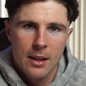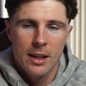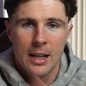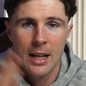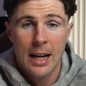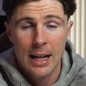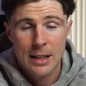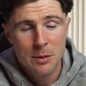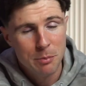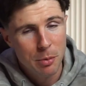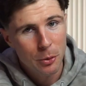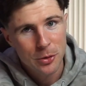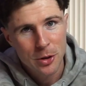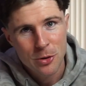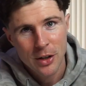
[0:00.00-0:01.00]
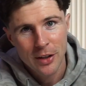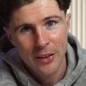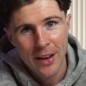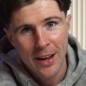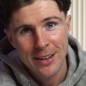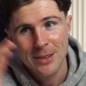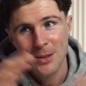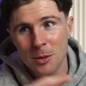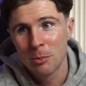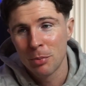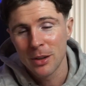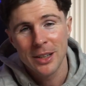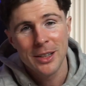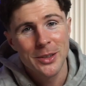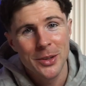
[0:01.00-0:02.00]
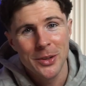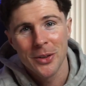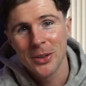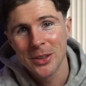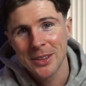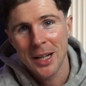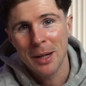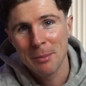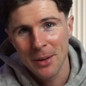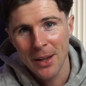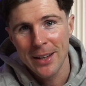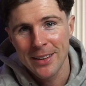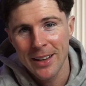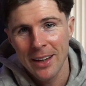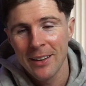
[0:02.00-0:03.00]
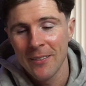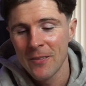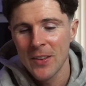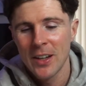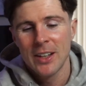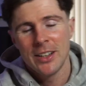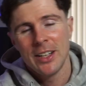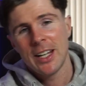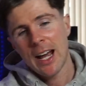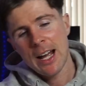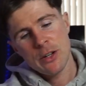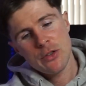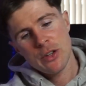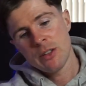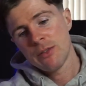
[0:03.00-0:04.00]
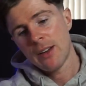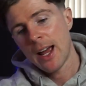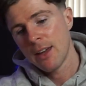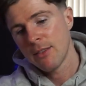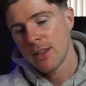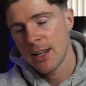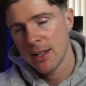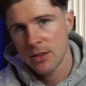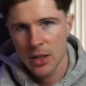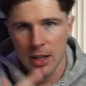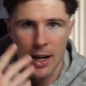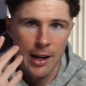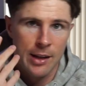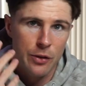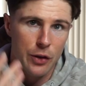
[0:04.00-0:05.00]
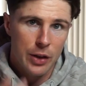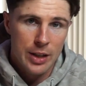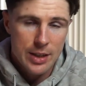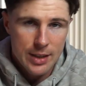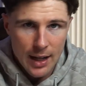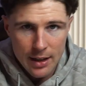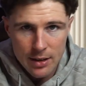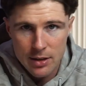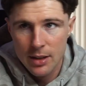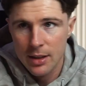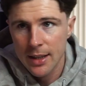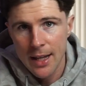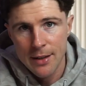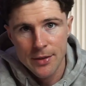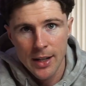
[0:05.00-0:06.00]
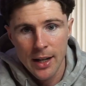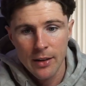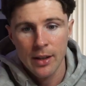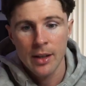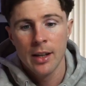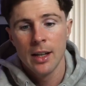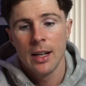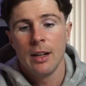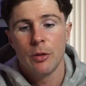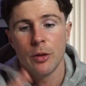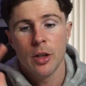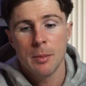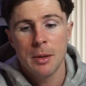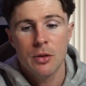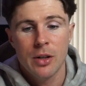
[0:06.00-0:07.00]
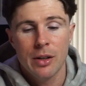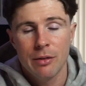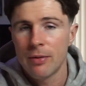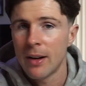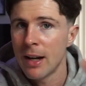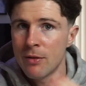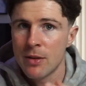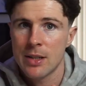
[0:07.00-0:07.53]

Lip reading: It is important to train legs, so please do not skip leg day. You can train 5 days, you can train 6, definitely. If you're going to be training 5 and